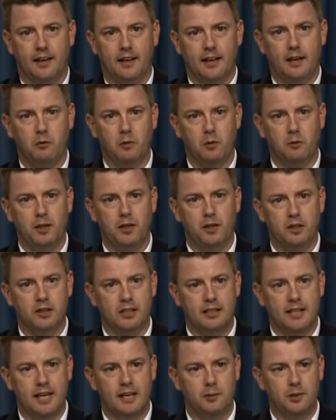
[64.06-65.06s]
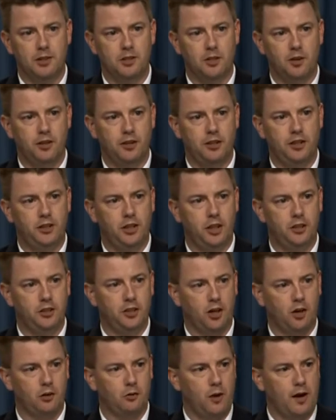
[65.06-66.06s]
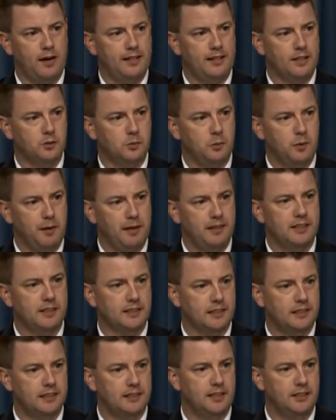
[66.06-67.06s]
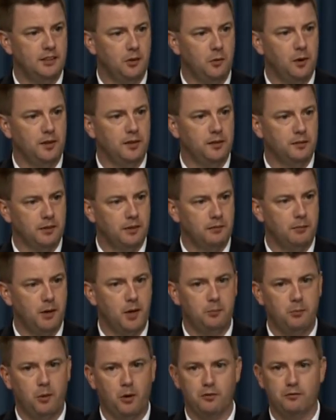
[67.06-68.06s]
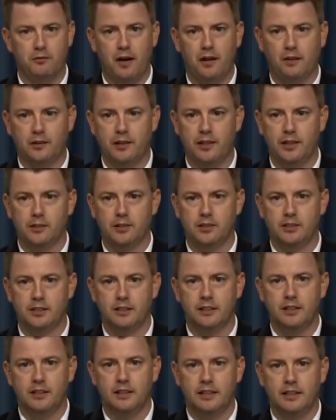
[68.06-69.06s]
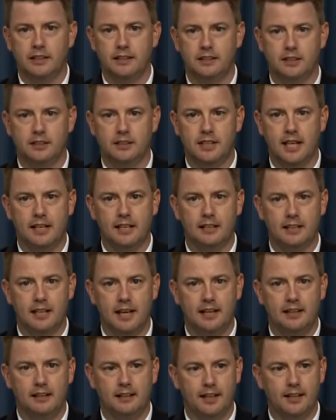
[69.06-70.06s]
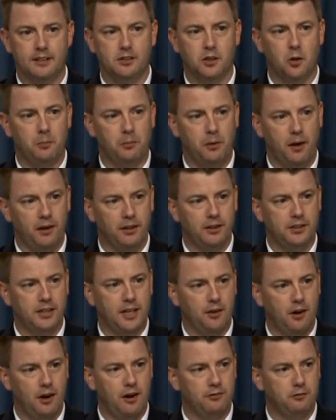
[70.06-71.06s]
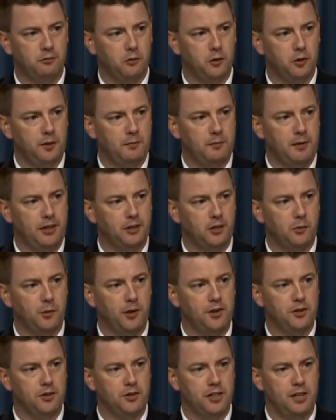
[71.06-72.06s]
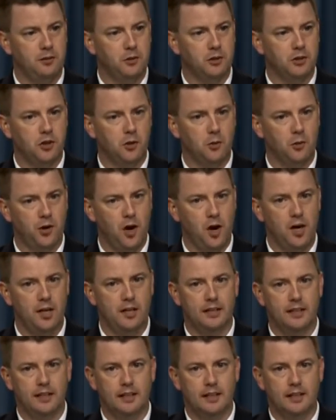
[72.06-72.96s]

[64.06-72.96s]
And when we looked at that and we started to judge our readiness, we basically said, you know what, the better part of valor here is to take a day, let us go polish that off, really make sure we understand what's going on.